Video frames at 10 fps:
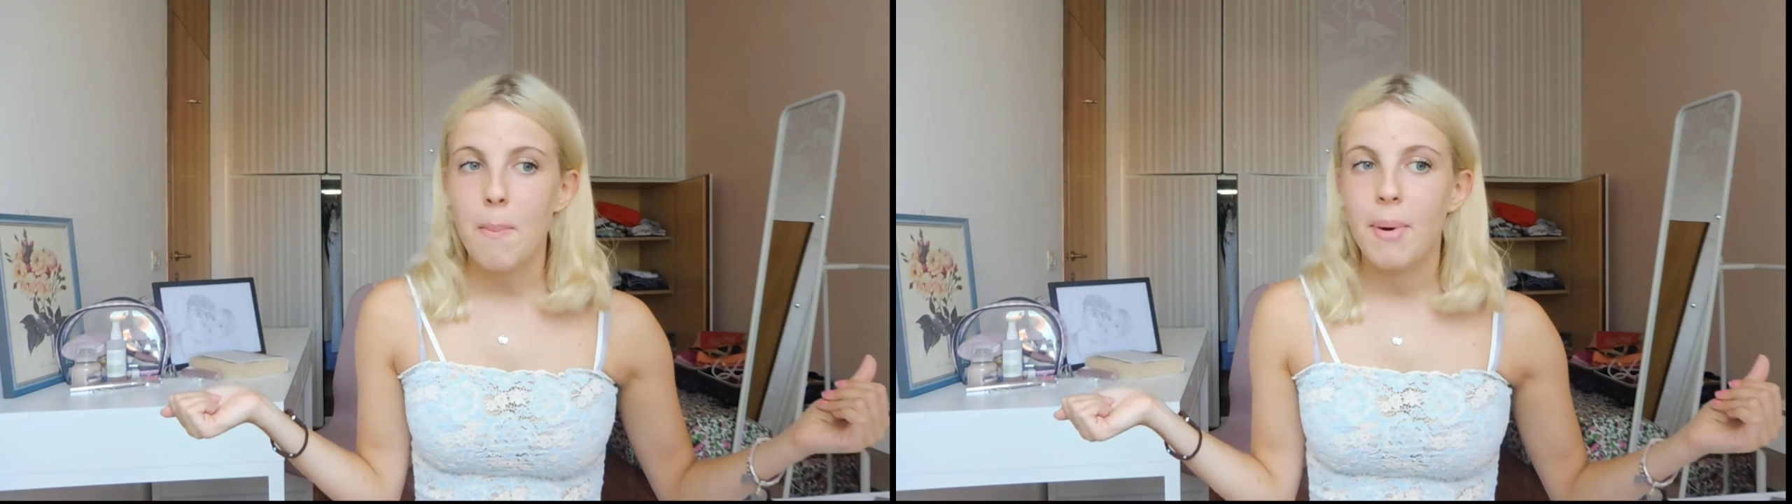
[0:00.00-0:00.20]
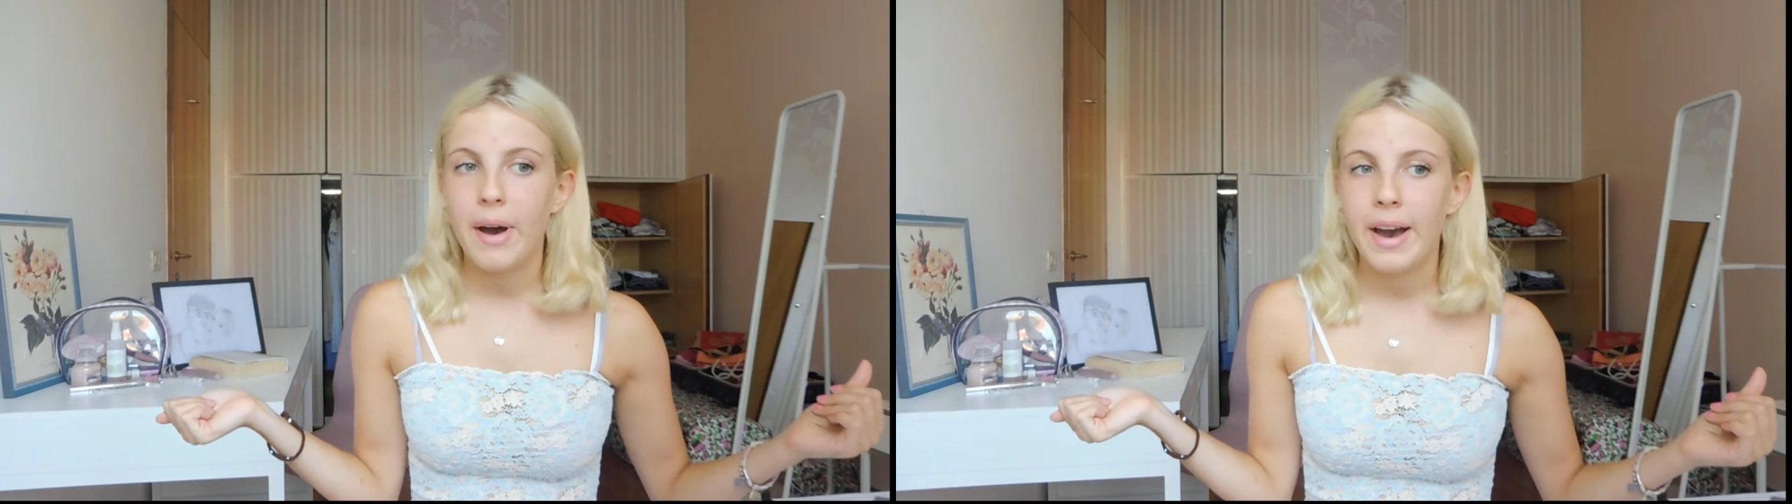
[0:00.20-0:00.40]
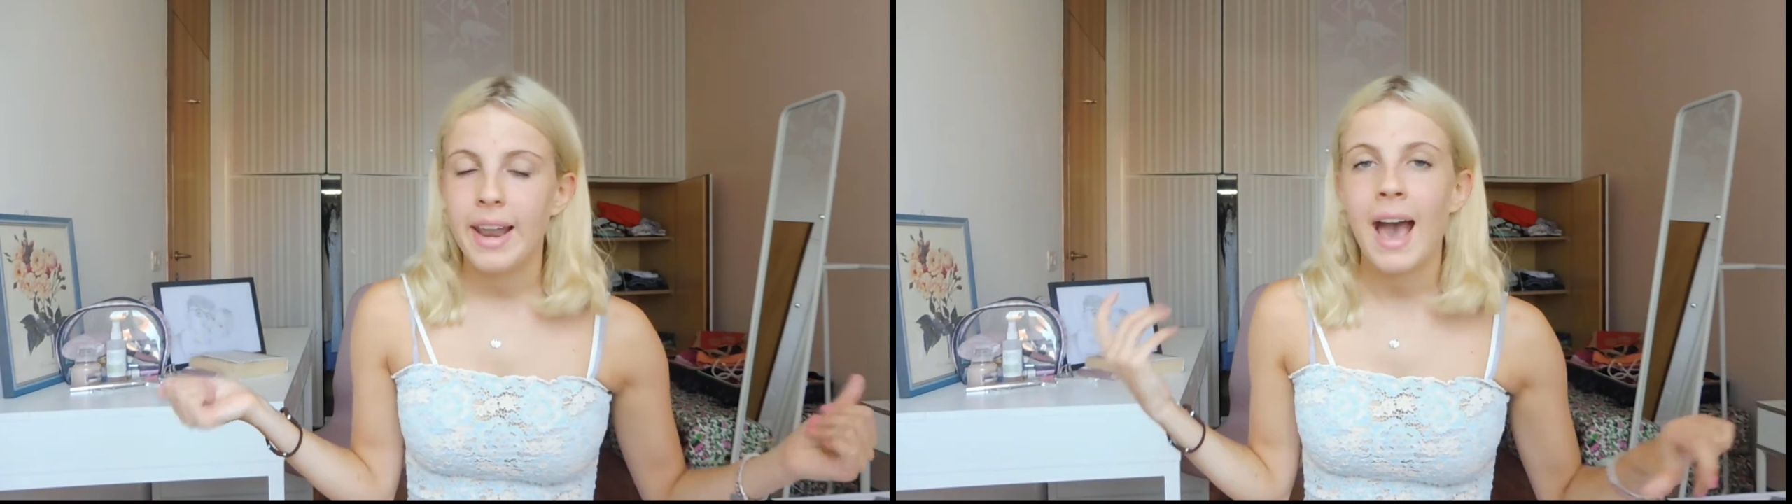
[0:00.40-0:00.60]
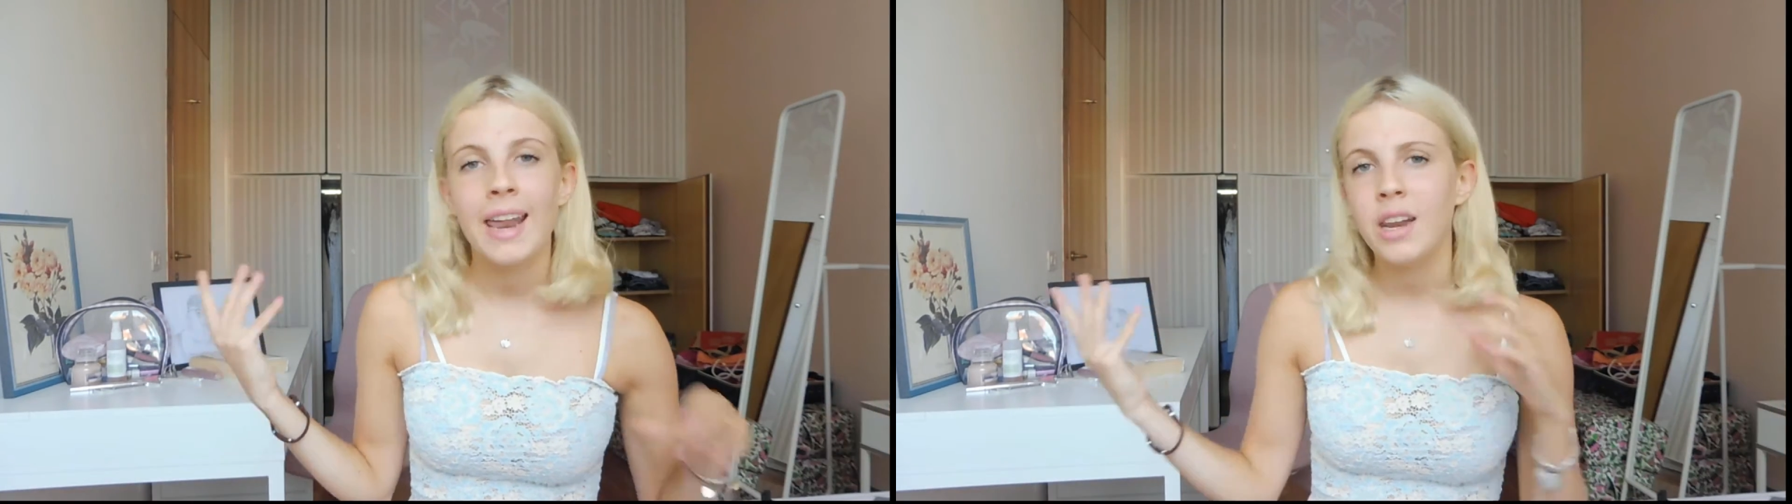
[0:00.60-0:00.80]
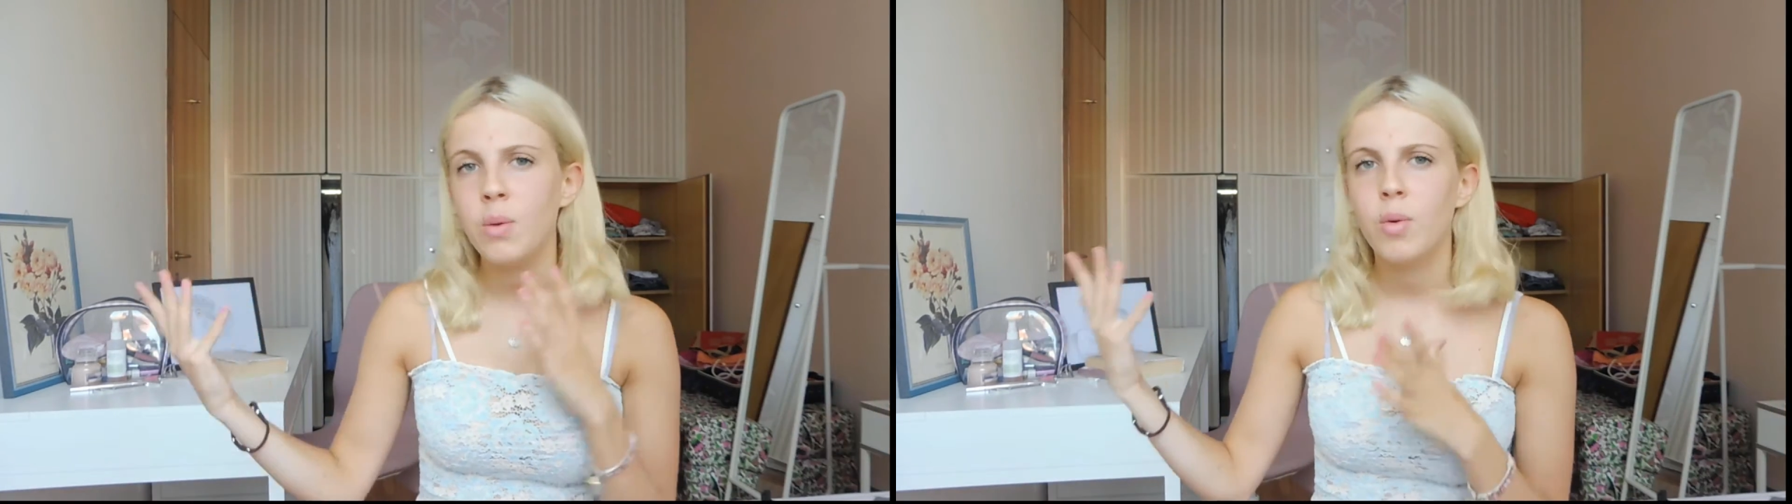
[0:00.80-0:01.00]
But I
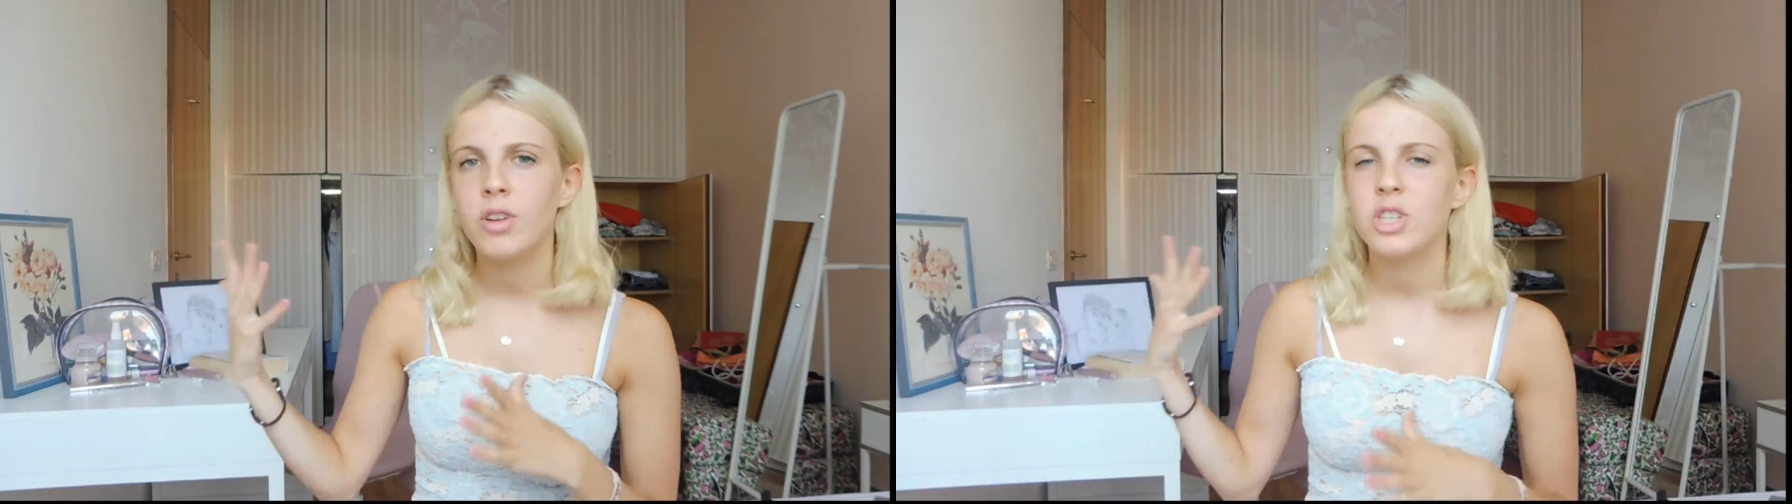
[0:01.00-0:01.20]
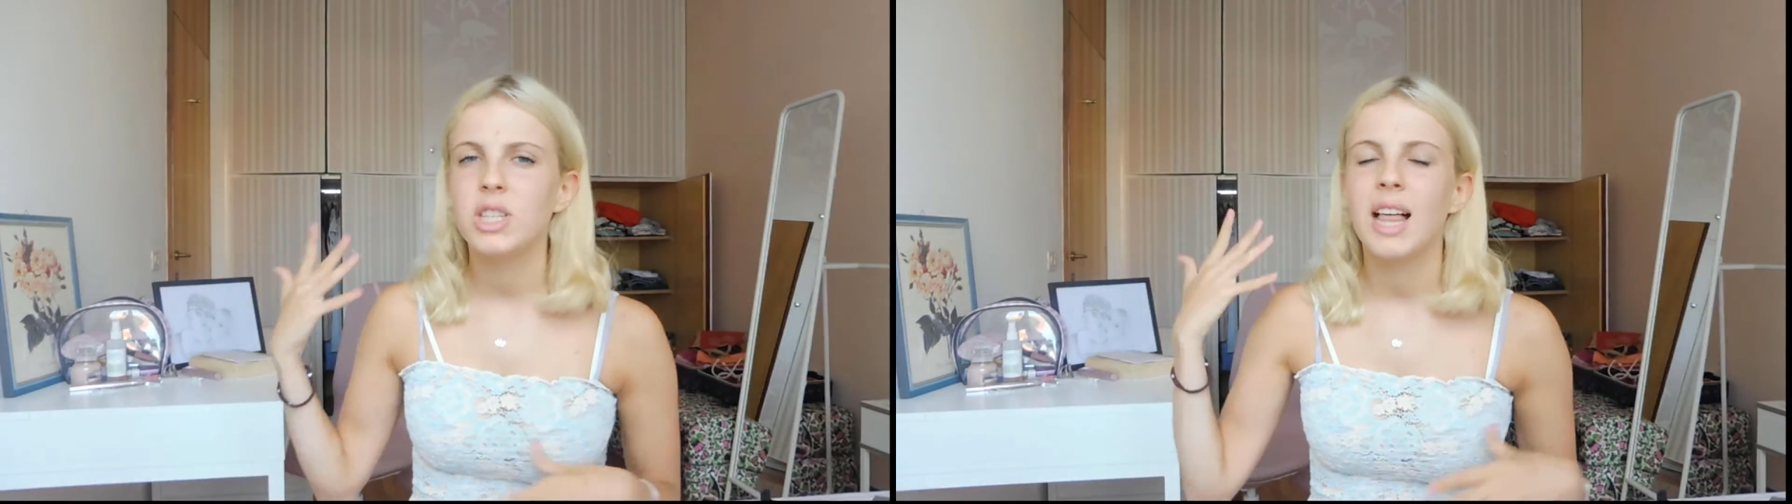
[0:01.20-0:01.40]
didn't want to do